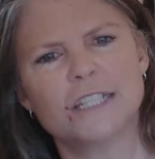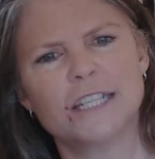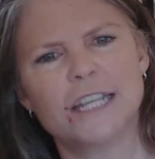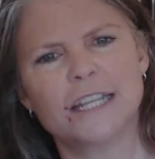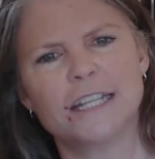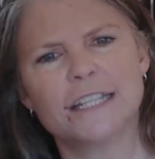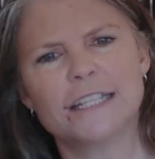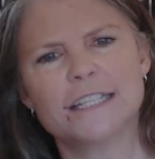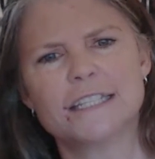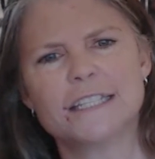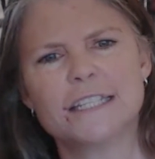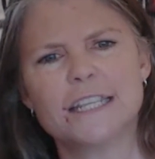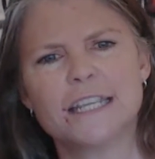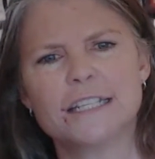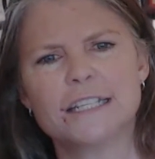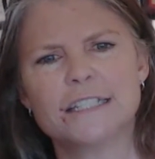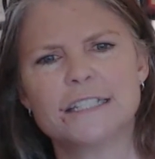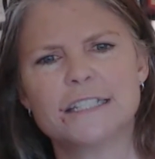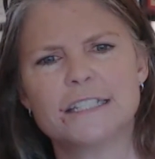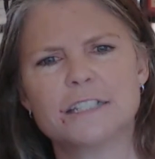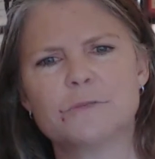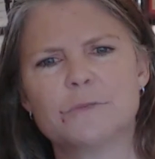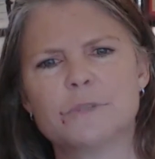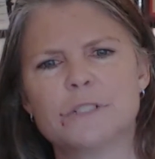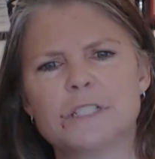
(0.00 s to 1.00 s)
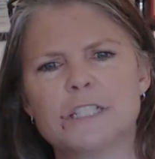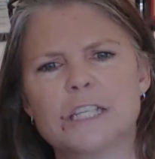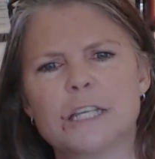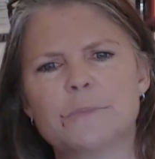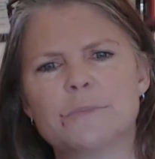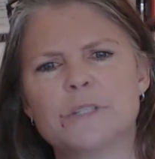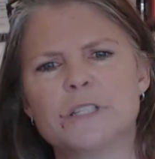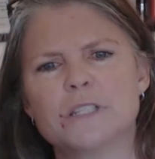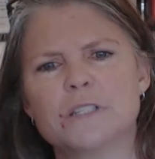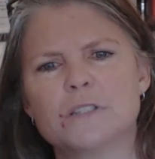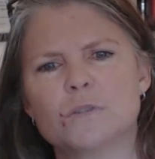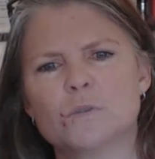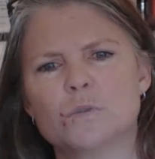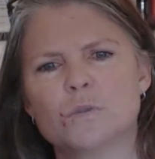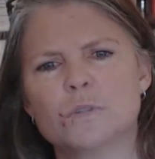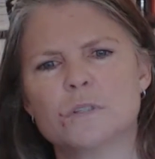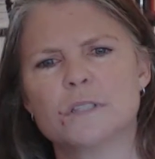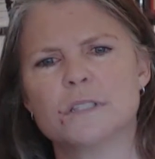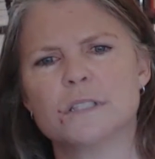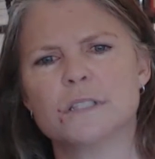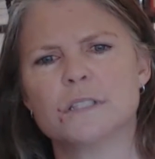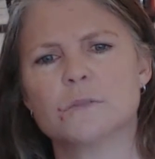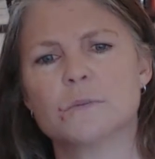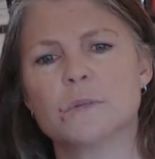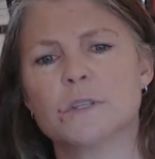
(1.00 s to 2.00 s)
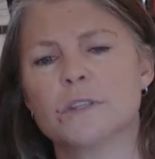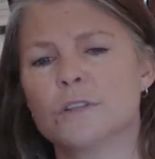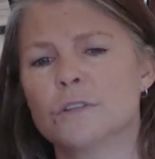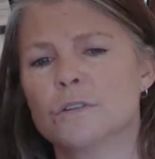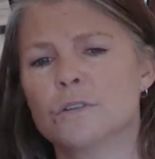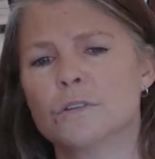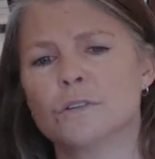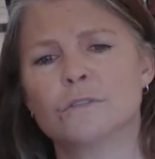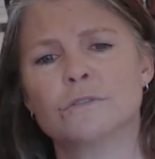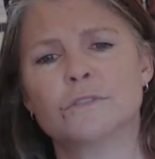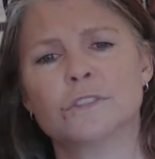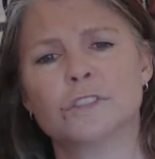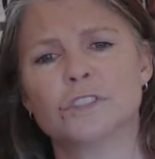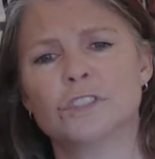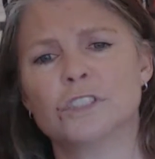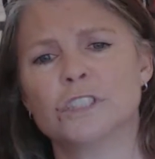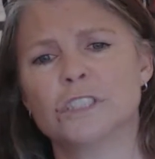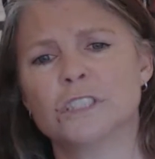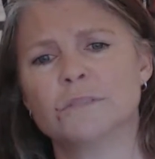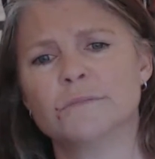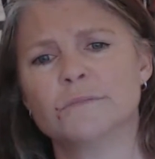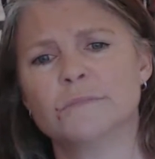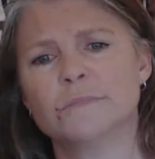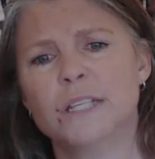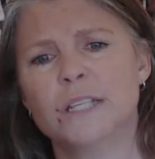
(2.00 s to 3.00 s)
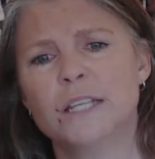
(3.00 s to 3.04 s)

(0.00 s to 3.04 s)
and its Textus Receptus sources with their own version,